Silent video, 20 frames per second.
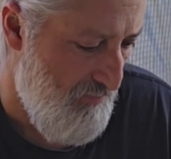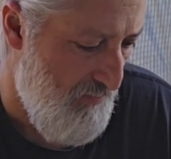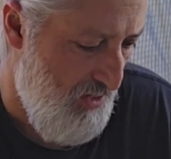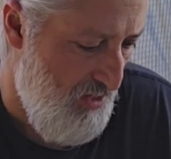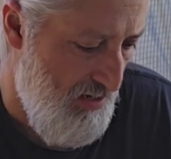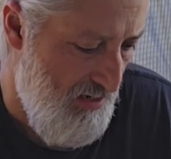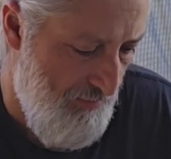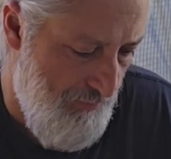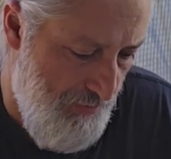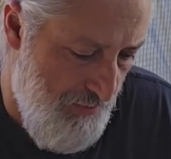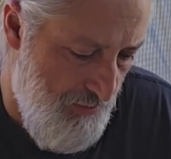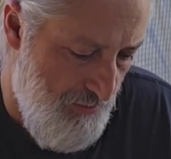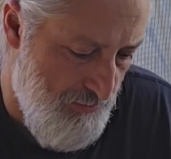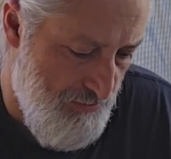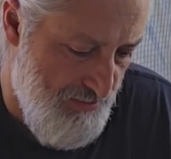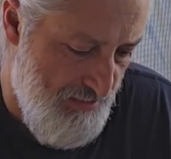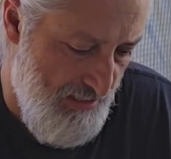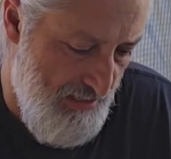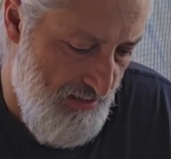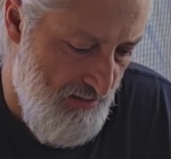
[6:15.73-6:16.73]

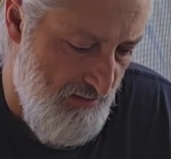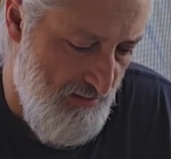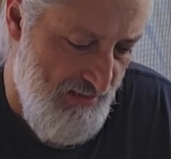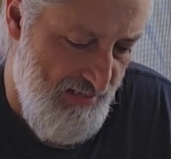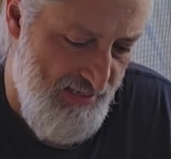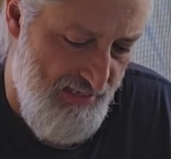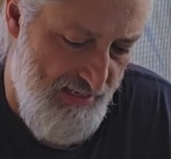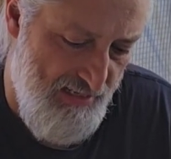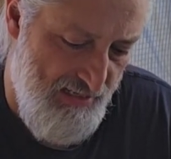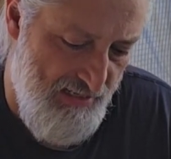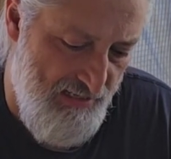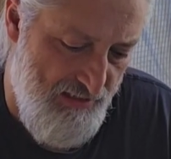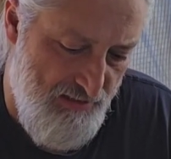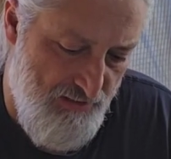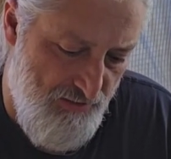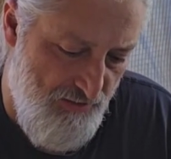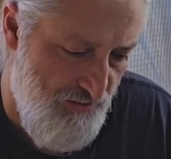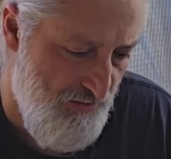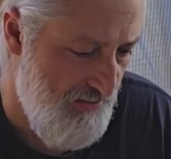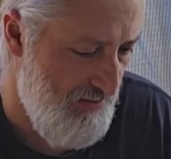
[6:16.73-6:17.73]
compost,
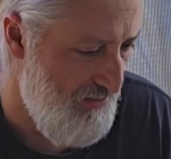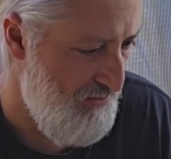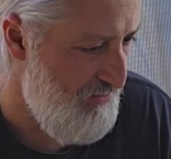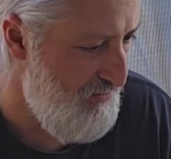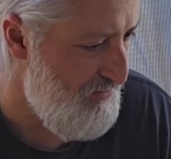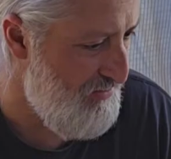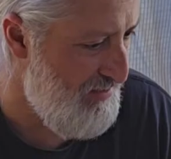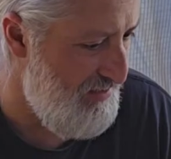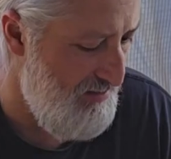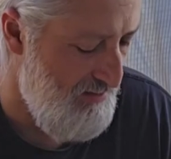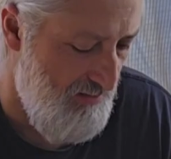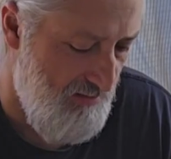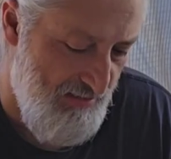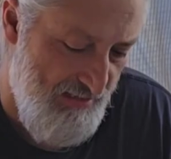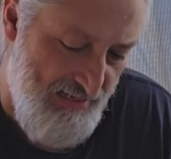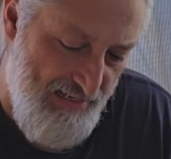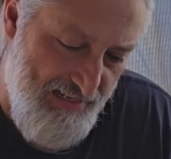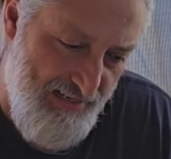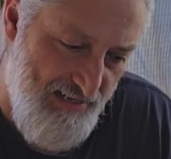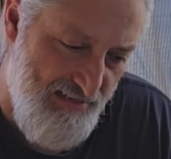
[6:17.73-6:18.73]
and you can use it.
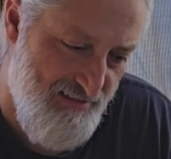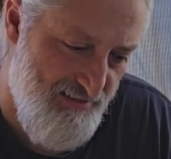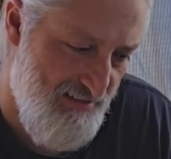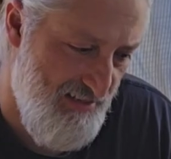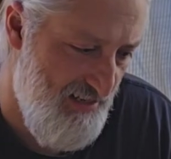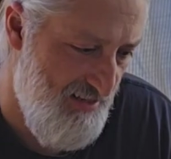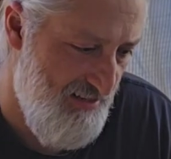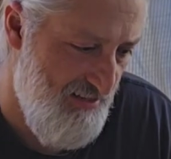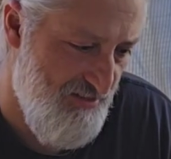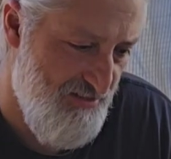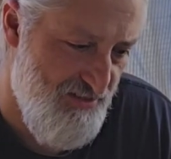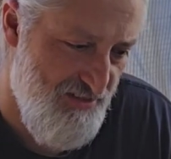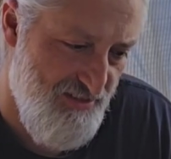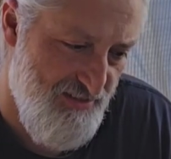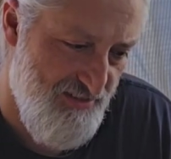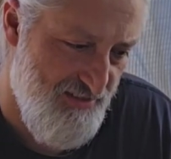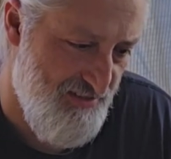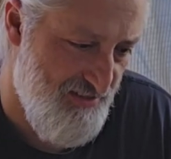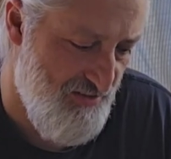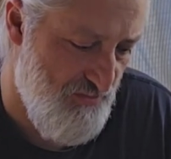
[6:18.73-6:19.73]
And like I said, this
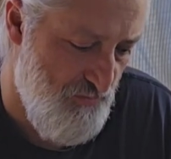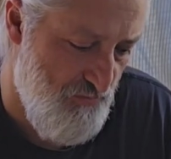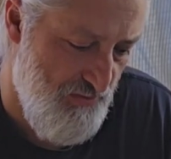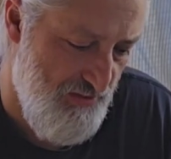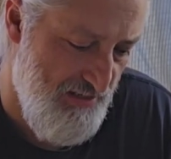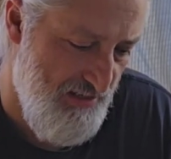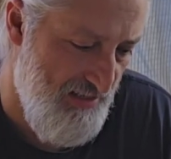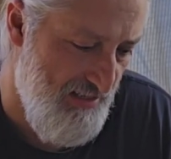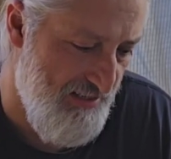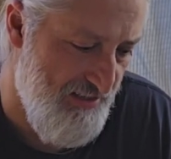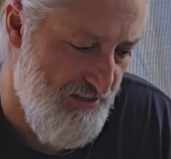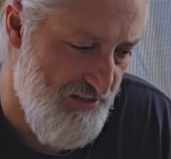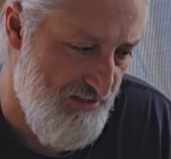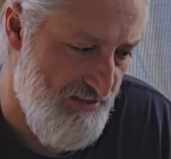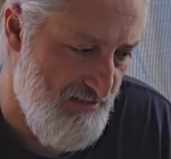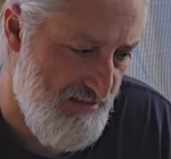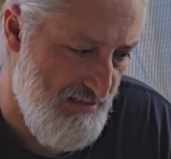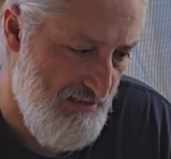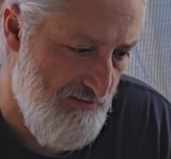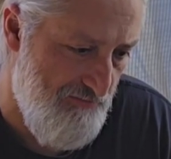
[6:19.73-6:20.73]
is really good
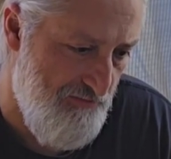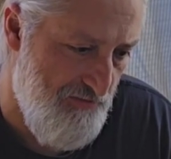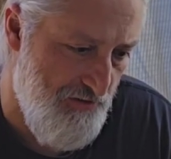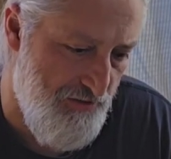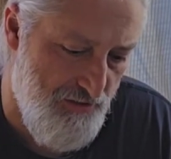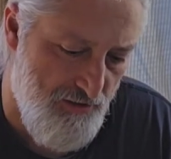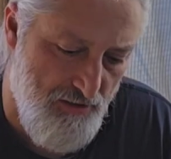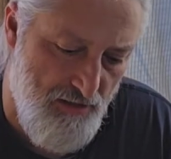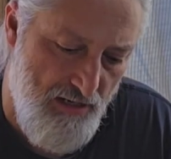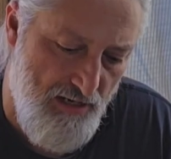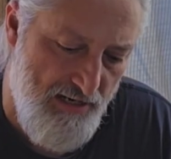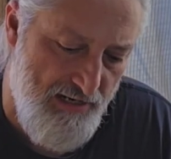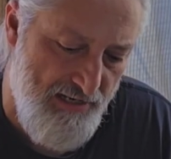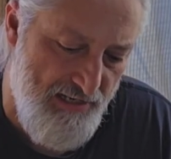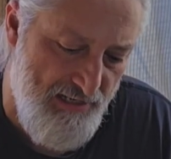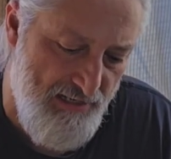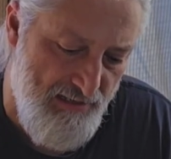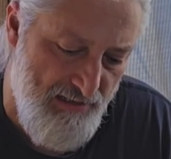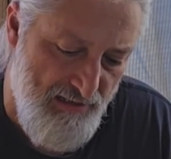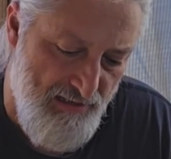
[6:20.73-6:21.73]
stuff for your
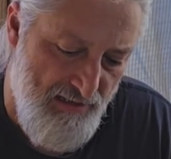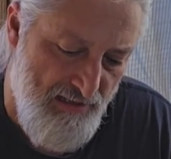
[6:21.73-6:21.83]
garden.